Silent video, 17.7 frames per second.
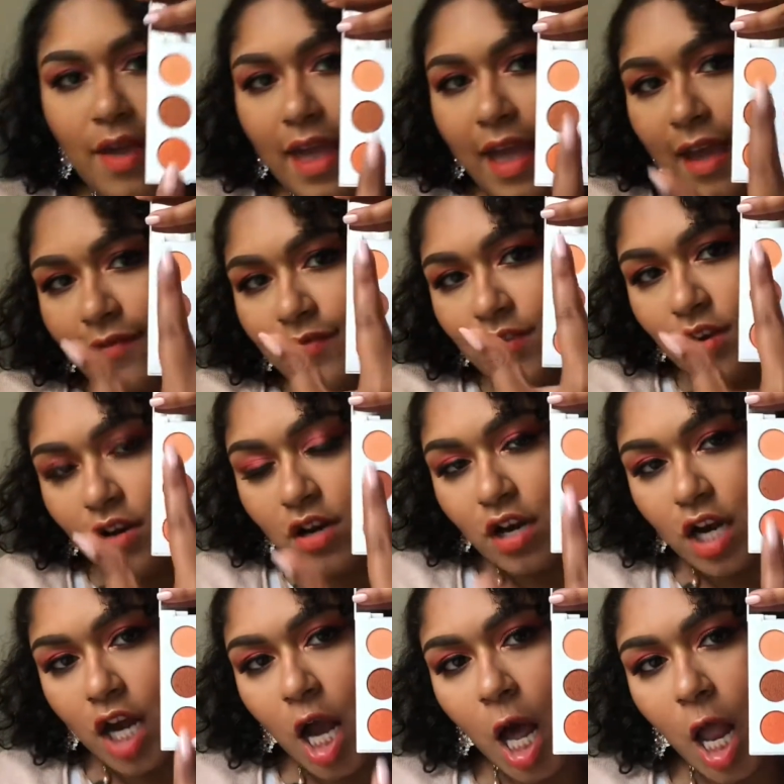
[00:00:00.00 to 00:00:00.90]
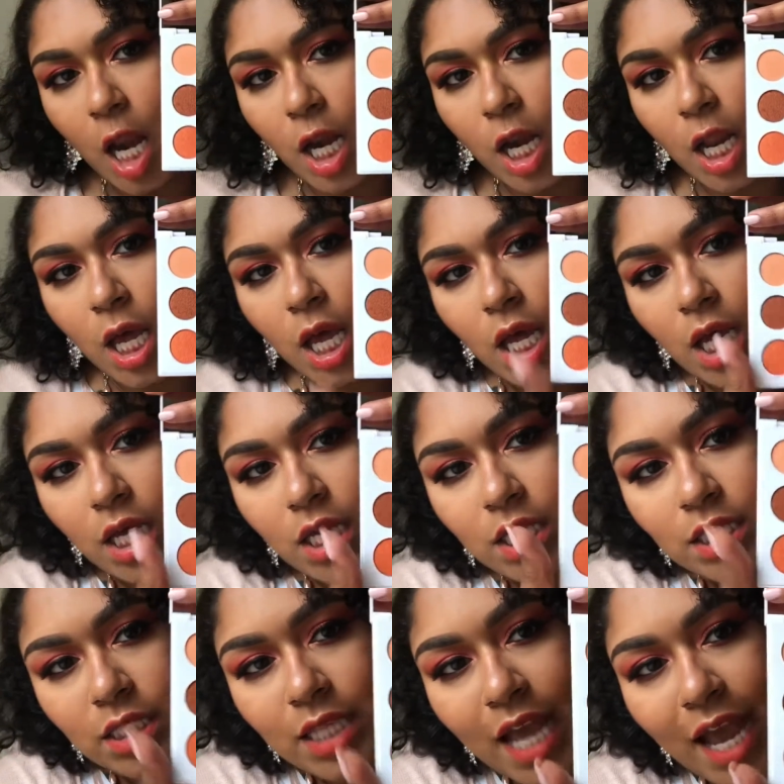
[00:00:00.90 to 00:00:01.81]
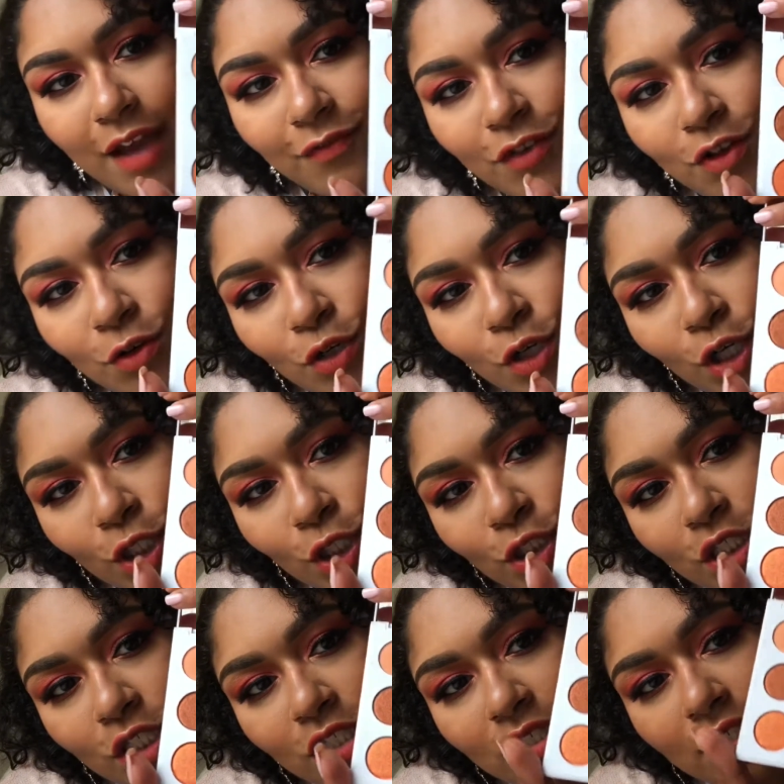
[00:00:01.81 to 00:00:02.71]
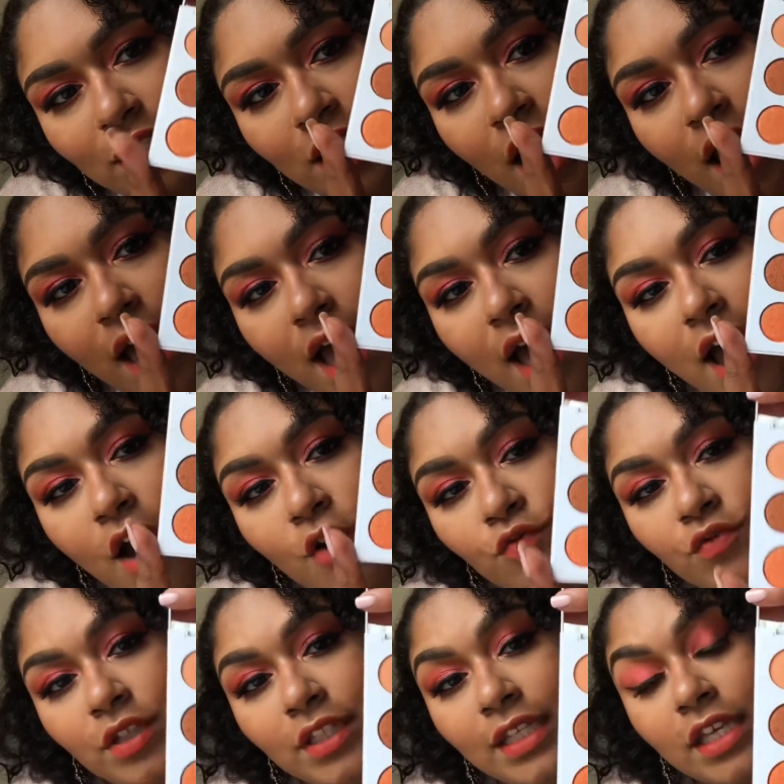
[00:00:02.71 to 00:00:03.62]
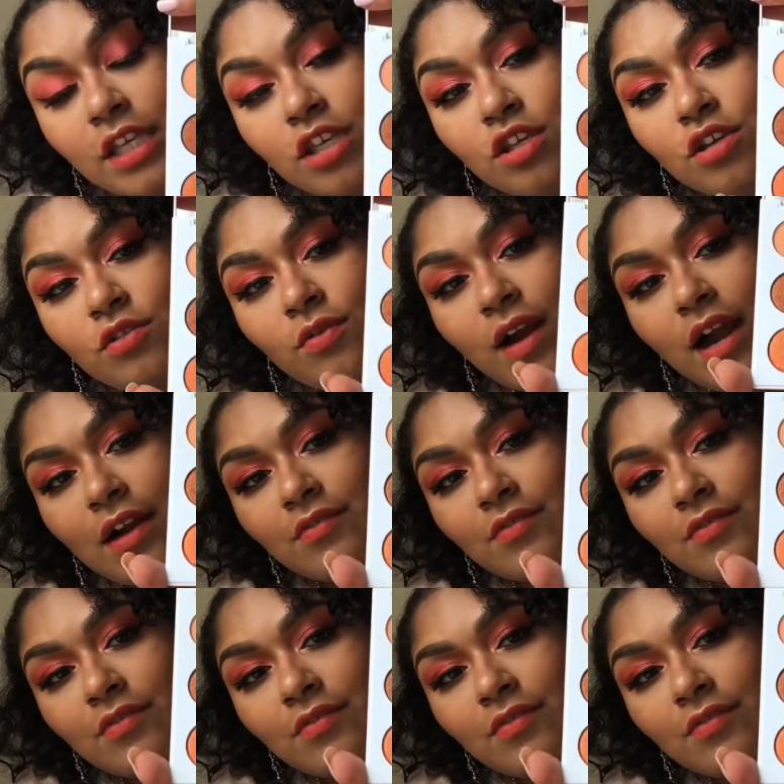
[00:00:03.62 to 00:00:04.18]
have your colors. Now, if you look, this is really cute. I